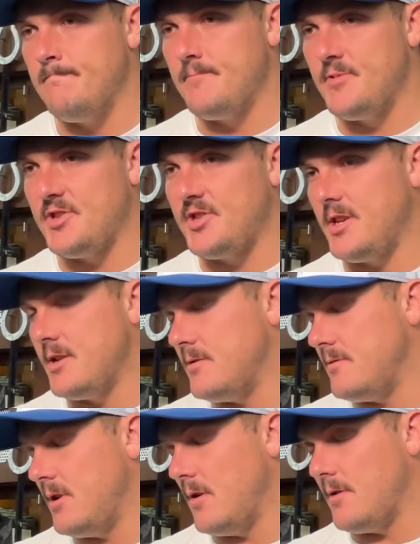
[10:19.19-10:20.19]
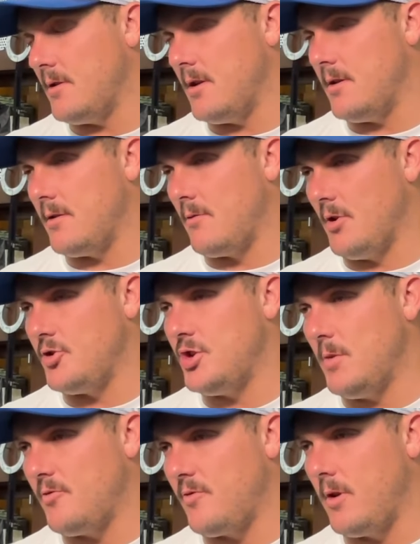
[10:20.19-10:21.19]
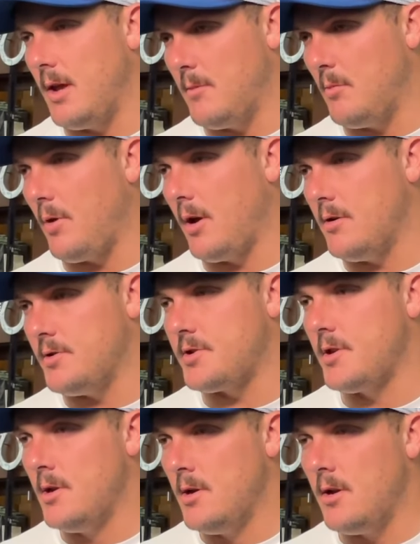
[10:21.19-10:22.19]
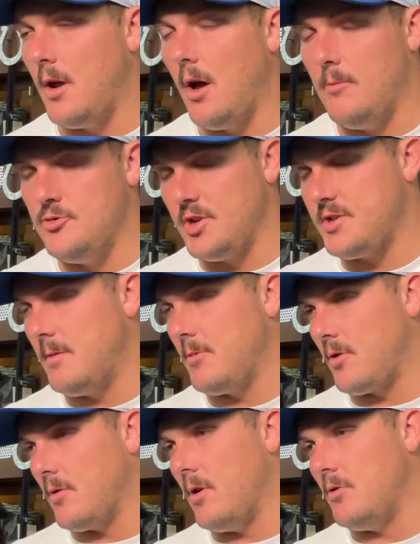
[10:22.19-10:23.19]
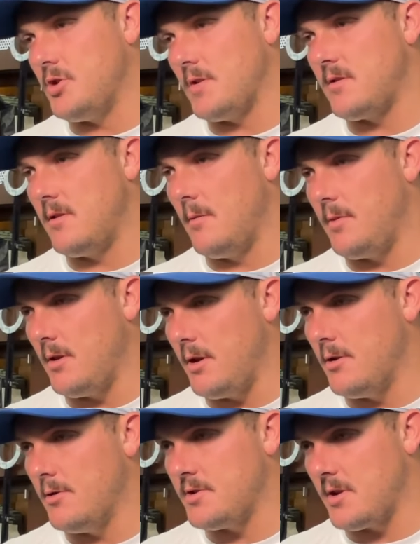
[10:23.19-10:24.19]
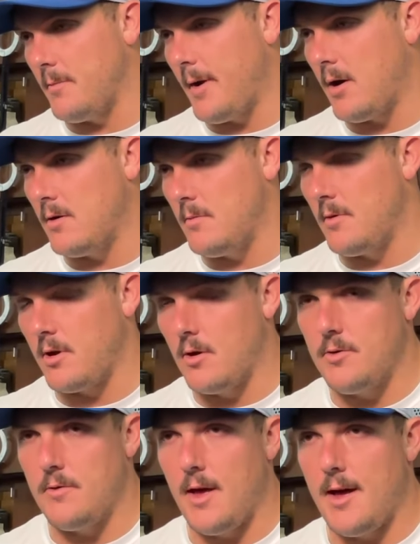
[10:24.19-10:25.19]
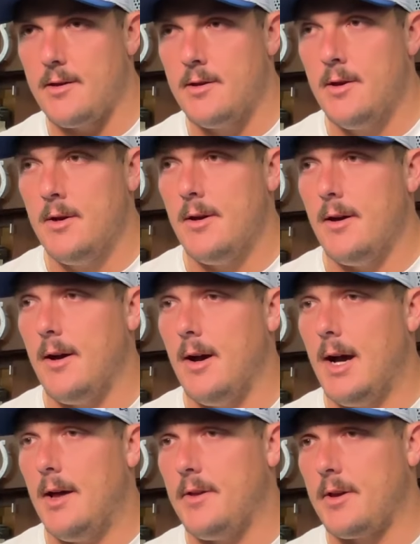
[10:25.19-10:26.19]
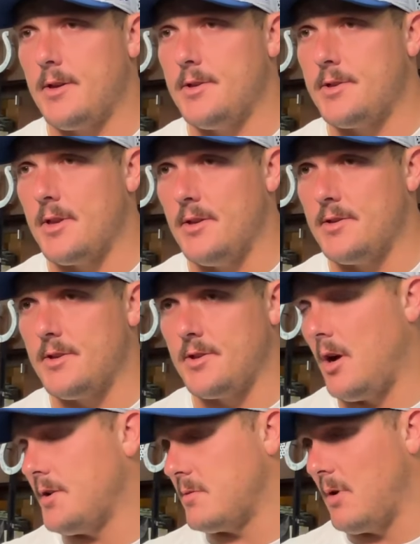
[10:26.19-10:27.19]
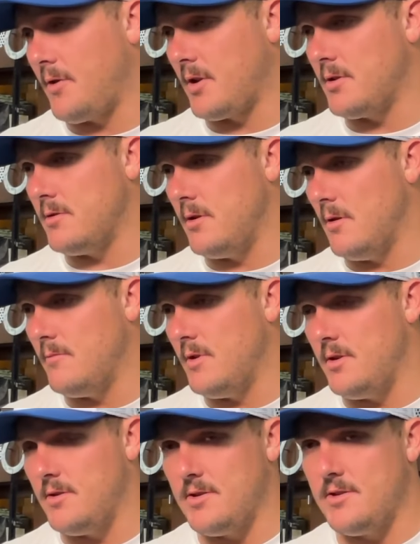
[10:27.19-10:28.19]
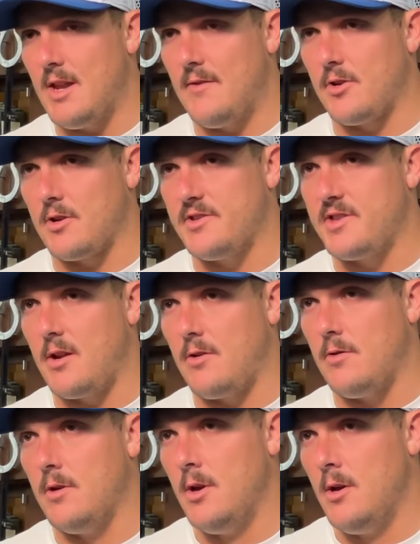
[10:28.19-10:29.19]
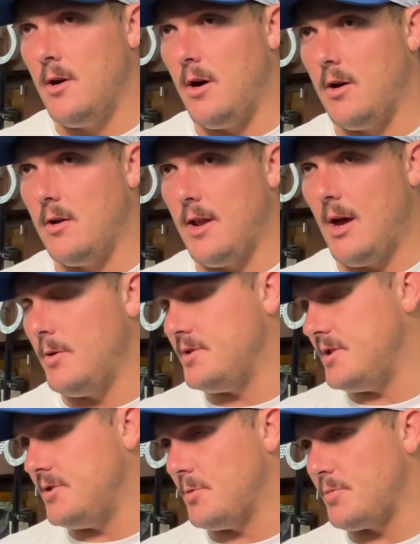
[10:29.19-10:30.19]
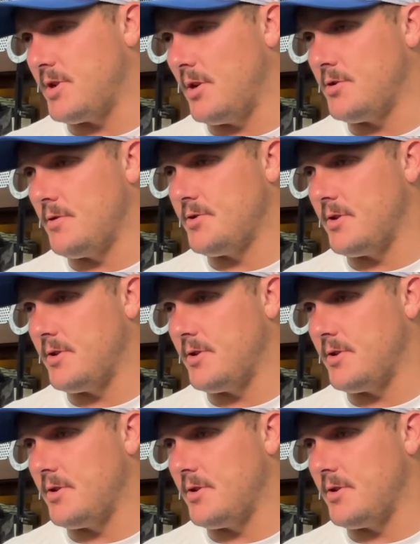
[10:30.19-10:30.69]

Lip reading: Just seeing, the relationship between him and players, trusting them to grow, trusting them to be leaders and empowering them to go do that, I think is awesome. I think, he's never going to settle on how he sees your potential.